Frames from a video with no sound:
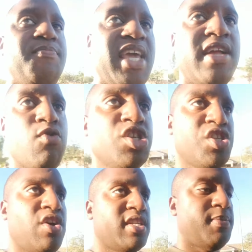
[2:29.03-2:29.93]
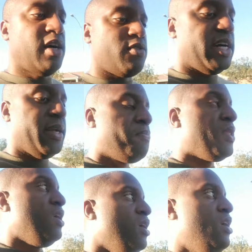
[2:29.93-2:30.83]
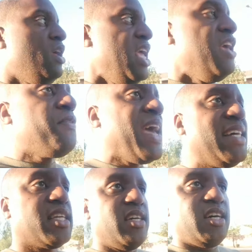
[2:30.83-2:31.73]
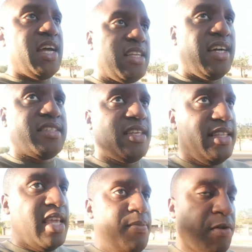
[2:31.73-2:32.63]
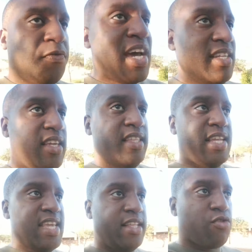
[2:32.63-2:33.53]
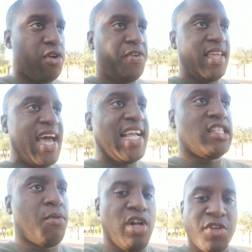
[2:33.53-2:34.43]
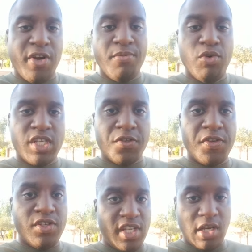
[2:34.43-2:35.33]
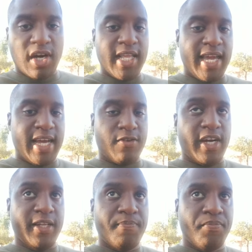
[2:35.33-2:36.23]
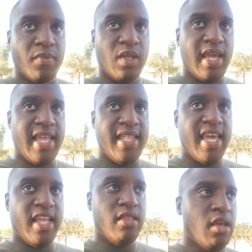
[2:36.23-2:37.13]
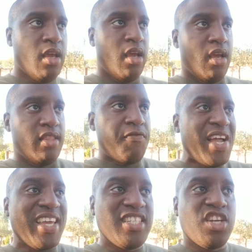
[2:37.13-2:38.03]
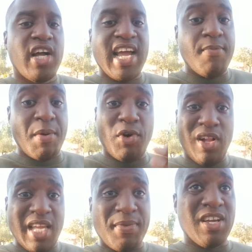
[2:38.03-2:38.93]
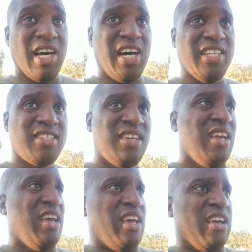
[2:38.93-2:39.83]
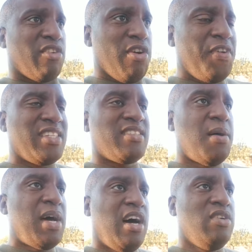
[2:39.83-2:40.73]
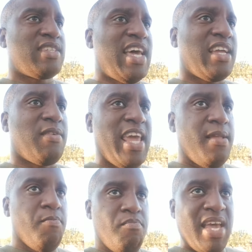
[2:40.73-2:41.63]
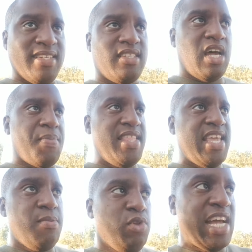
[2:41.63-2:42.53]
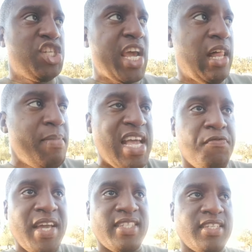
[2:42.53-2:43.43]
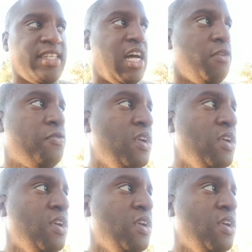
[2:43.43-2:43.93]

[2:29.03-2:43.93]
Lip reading: me and Rush talked about, right? If Casca and Guts and them they're fighting, and then Griffith had some ulterior motives for using God Hand, right? And then they're fighting against the God Hand. Remember, all of them are gods. Griffith somehow is like getting messed up, and then the Moonlight Child manifests itself.